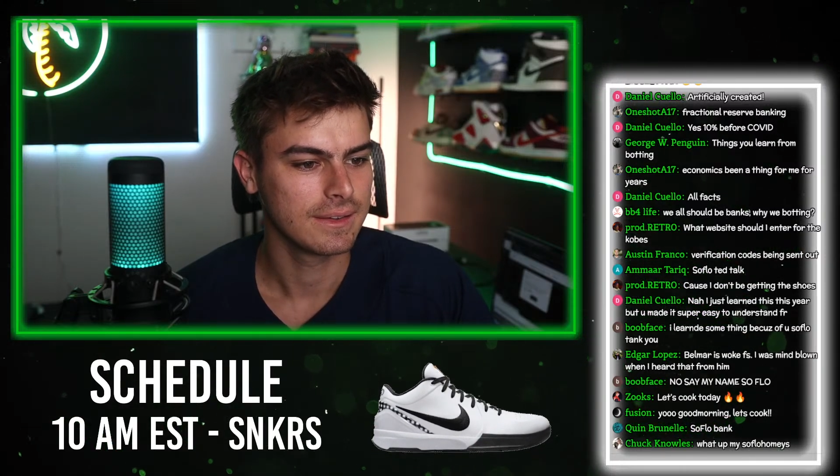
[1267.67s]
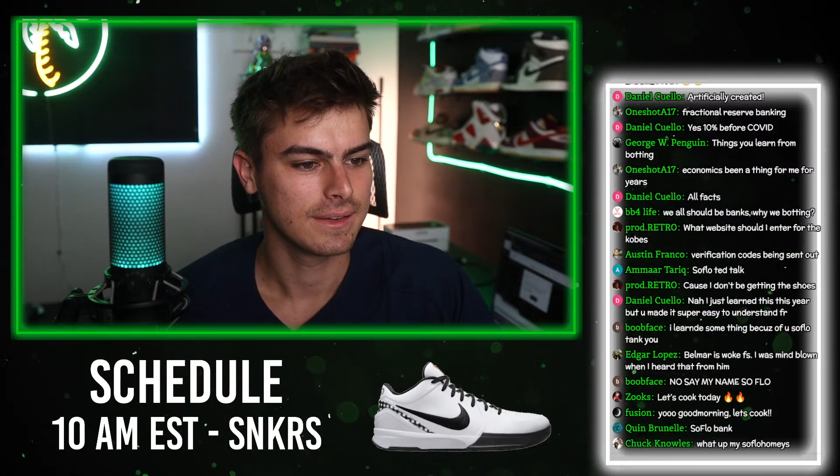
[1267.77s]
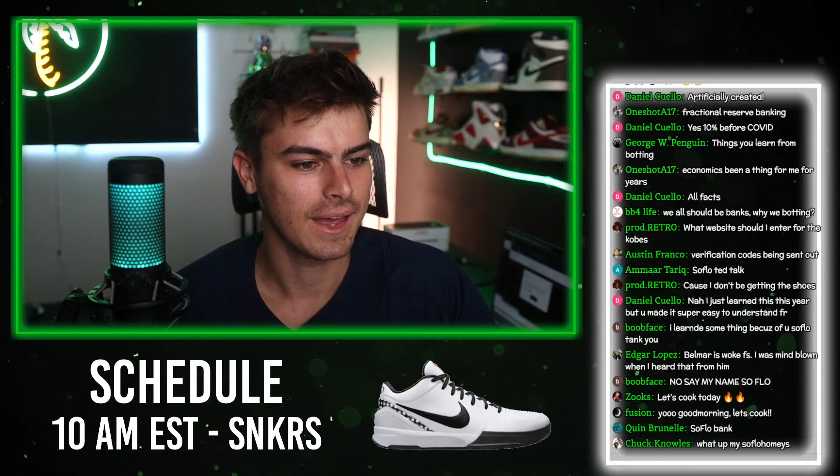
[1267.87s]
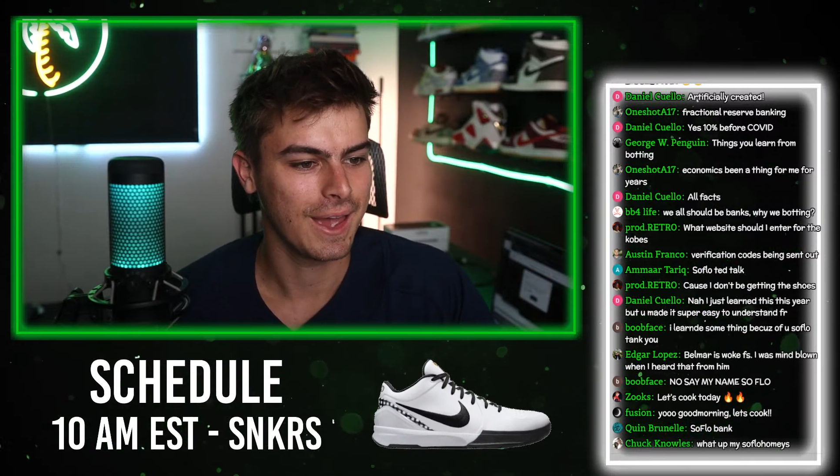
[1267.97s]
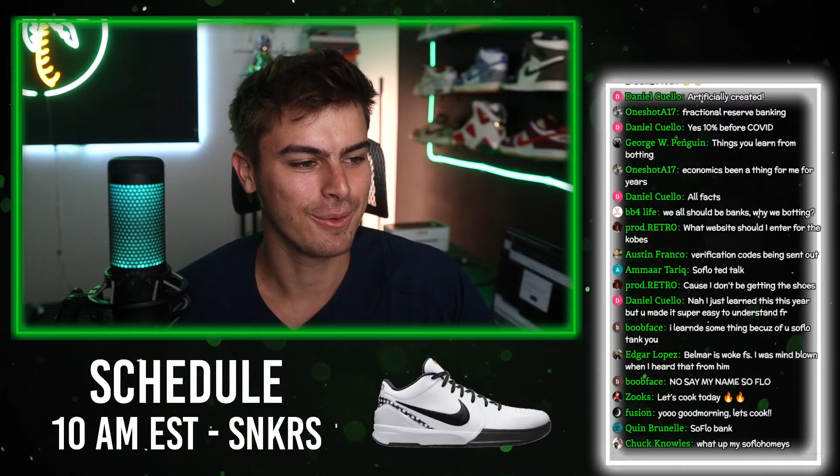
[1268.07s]

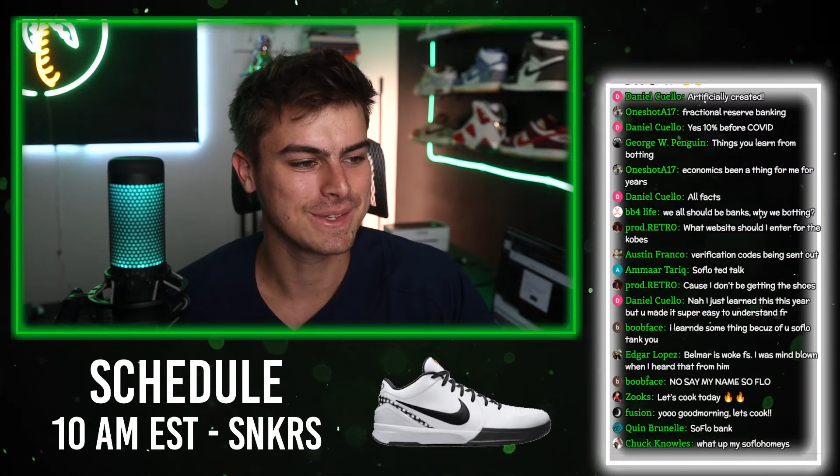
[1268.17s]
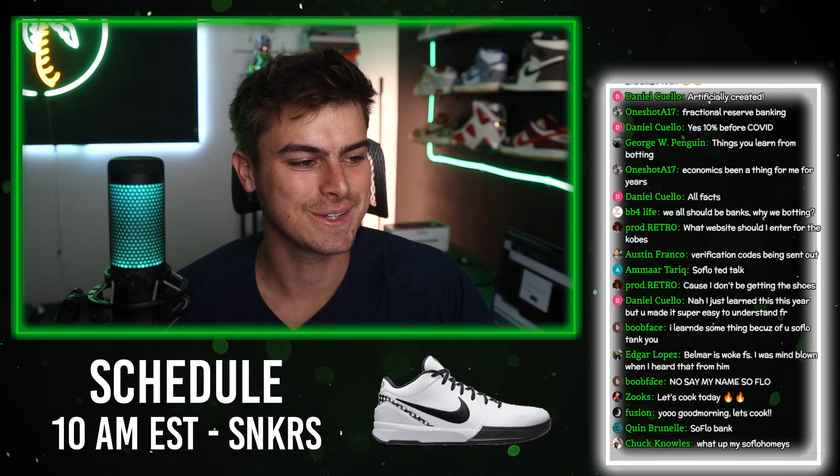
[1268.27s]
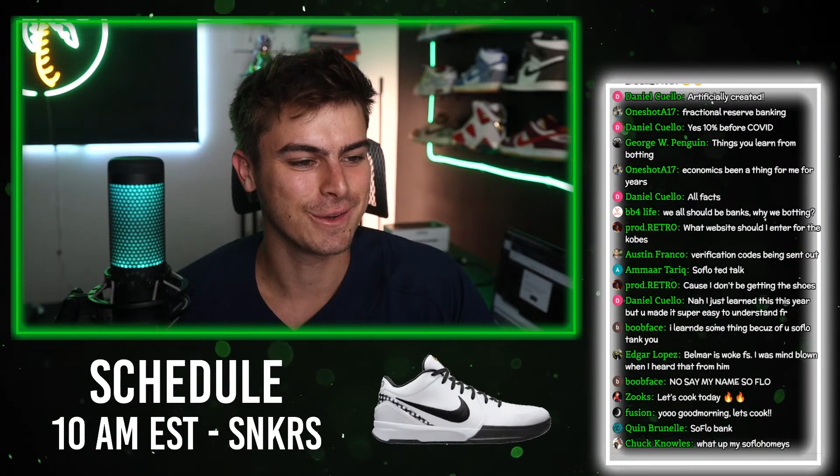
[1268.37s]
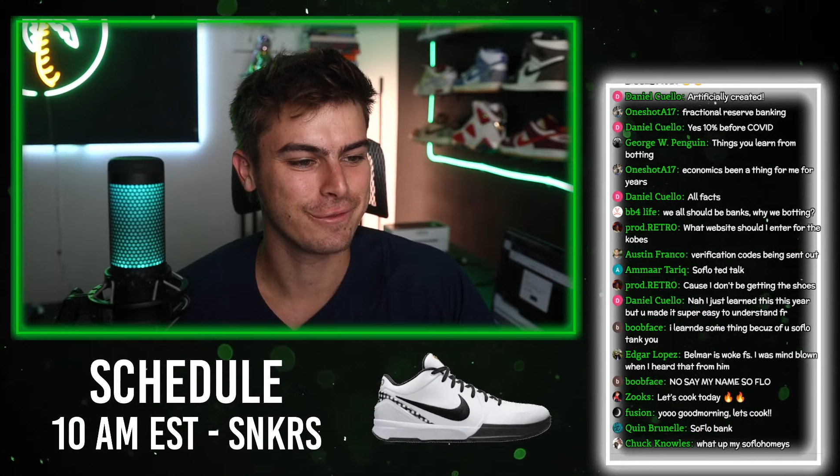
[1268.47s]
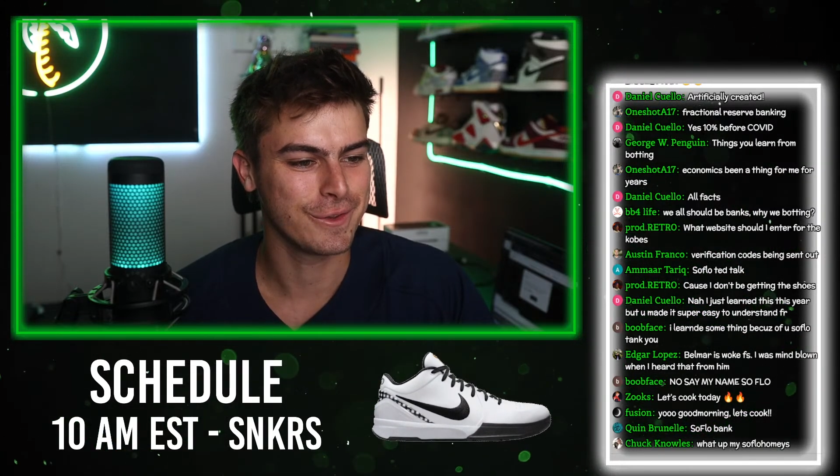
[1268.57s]
Hey, what's
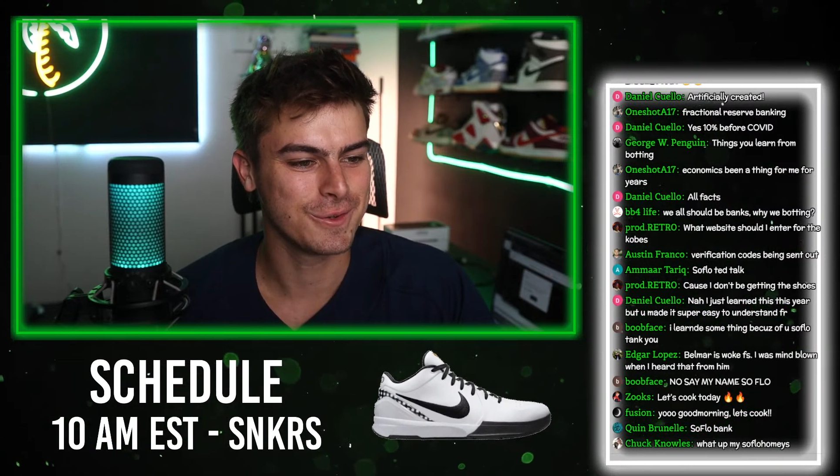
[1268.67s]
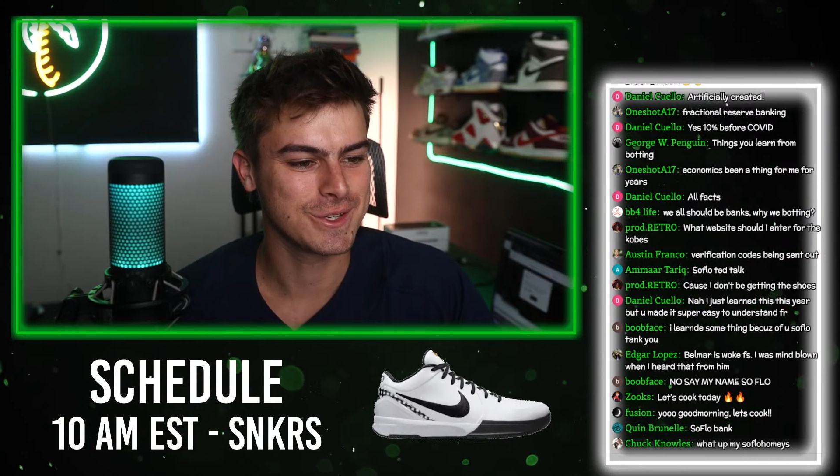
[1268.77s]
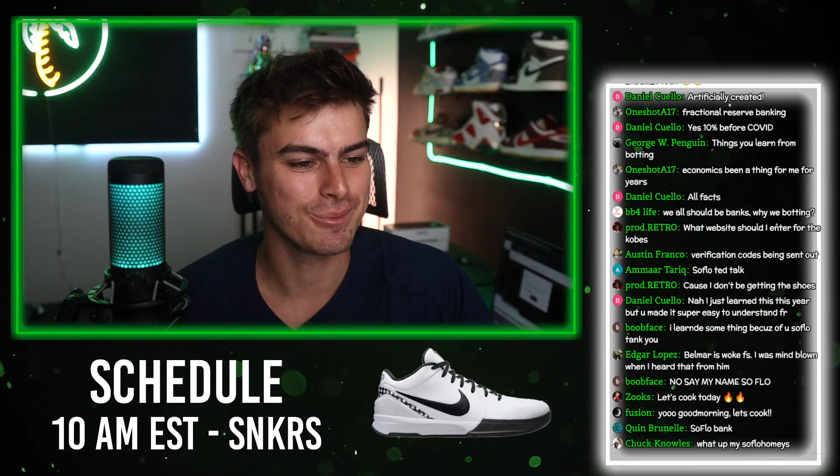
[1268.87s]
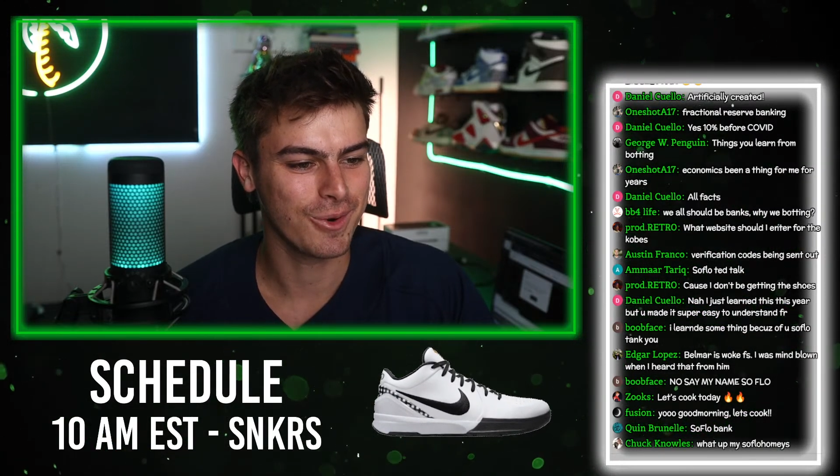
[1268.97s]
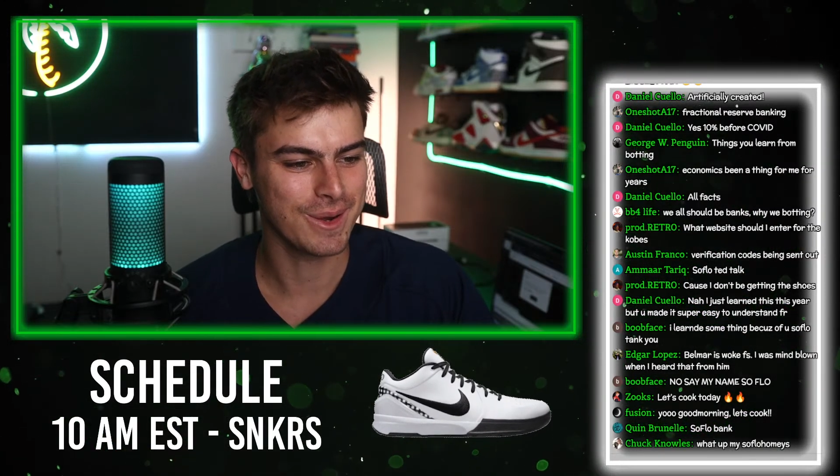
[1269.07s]
good, Fusion?
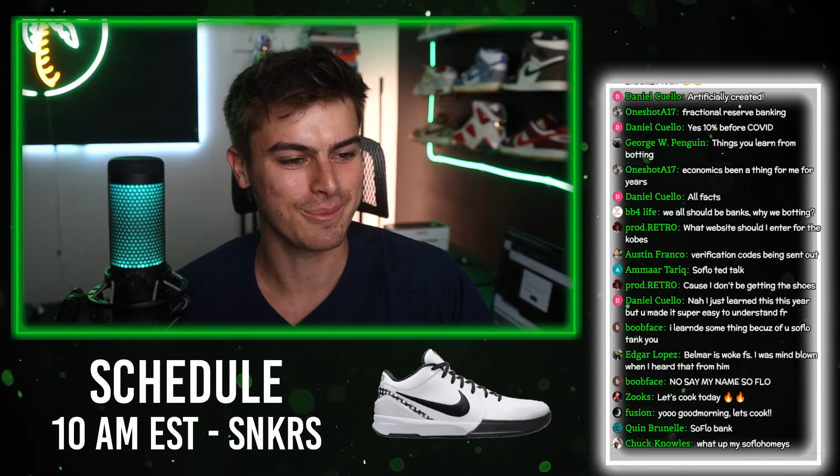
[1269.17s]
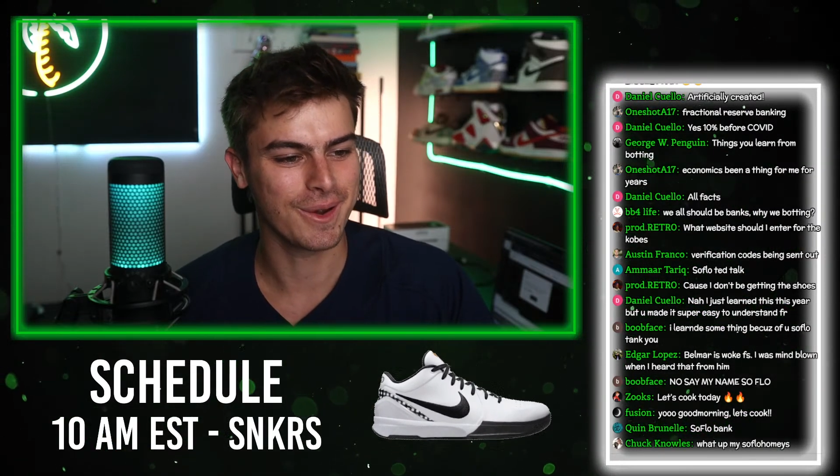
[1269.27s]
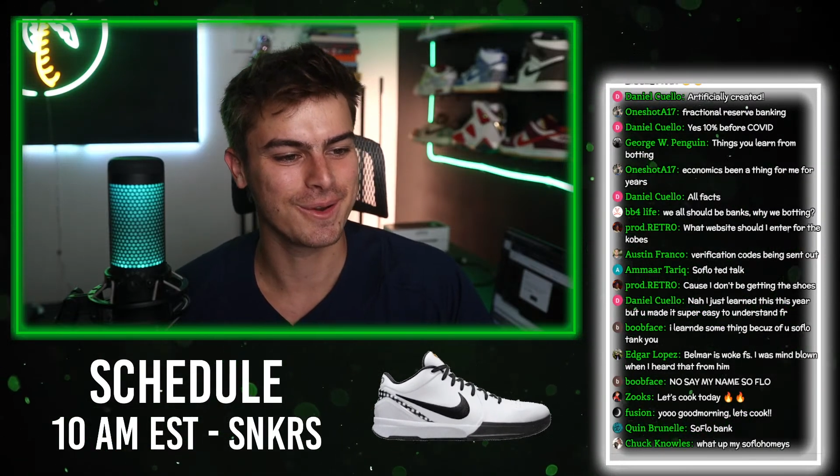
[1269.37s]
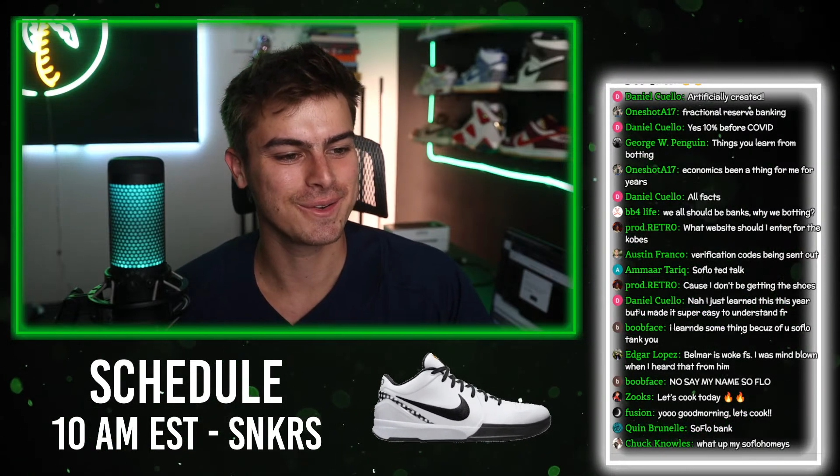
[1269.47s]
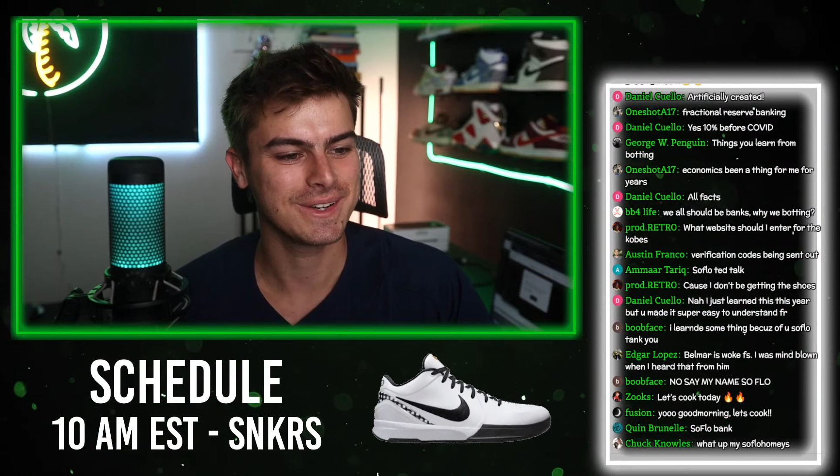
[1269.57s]
Morning,
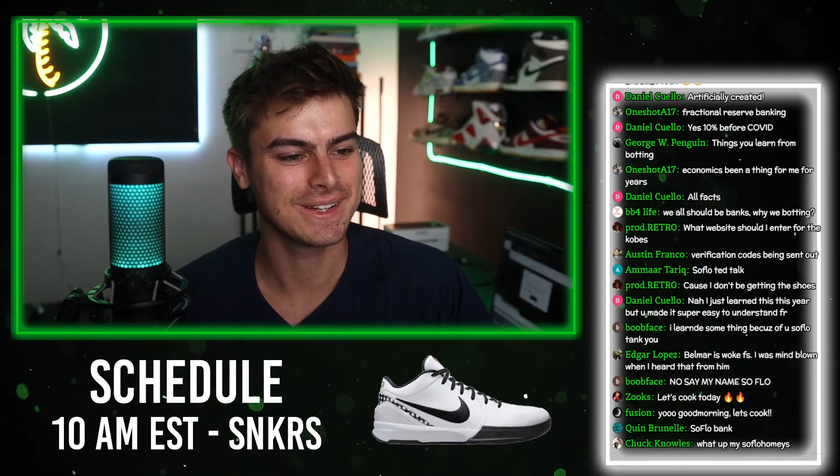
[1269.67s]
bro.